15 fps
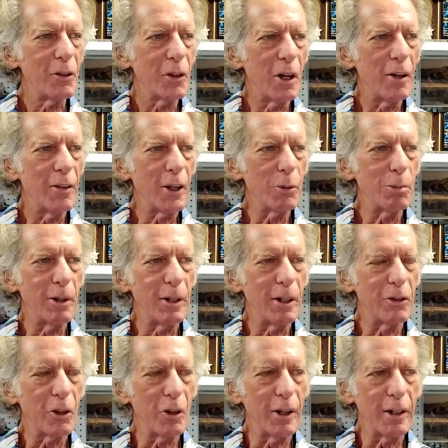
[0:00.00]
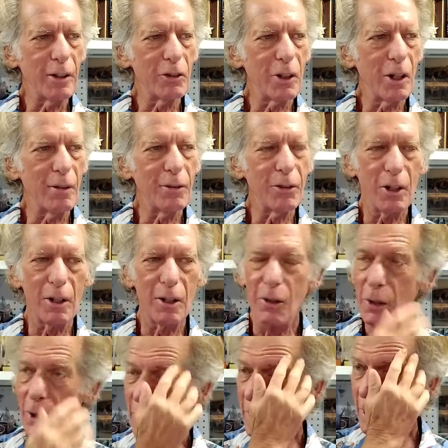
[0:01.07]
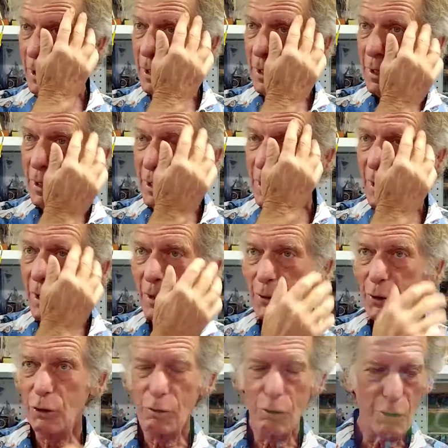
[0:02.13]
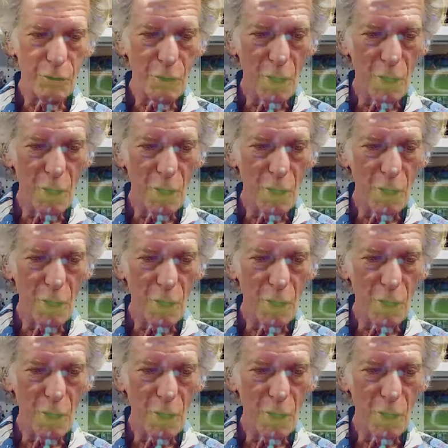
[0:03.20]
So that's pretty exciting stuff. So I'll just